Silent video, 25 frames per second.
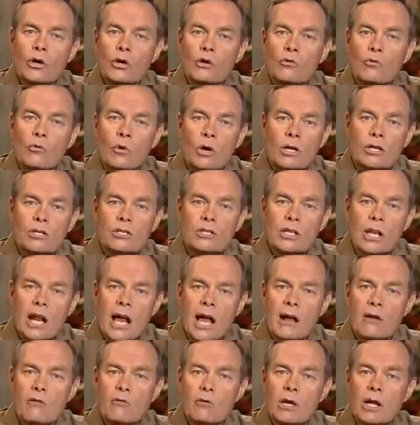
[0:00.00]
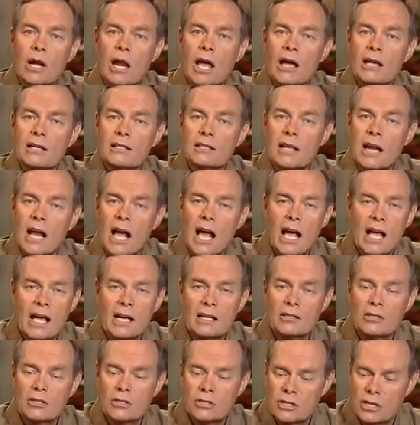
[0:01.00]
and once that I realized that I
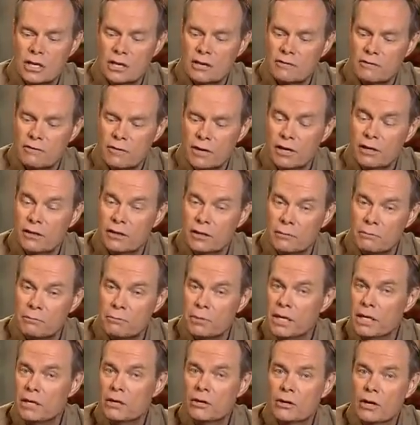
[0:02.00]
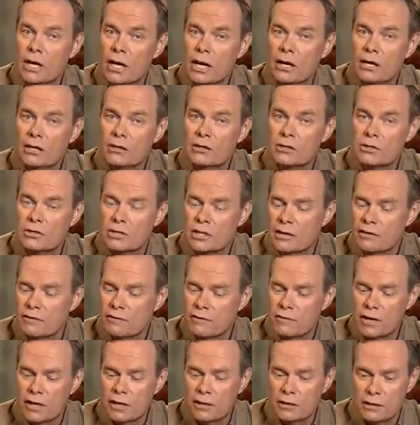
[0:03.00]
had the same faith that Peter had, the same
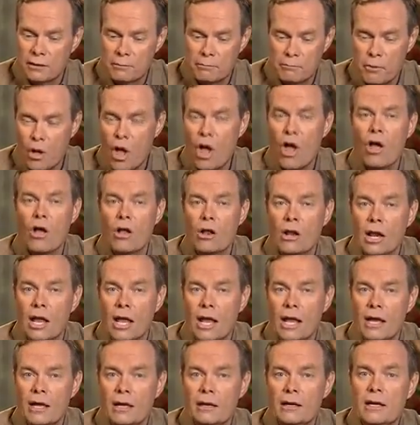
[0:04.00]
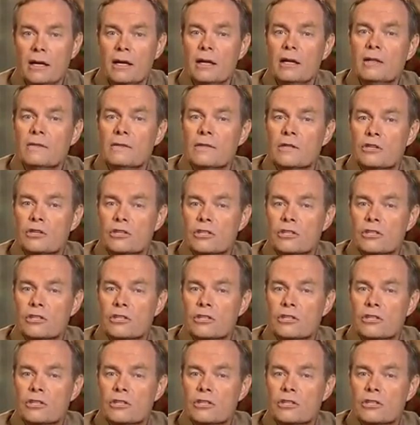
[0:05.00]
faith that Paul had, the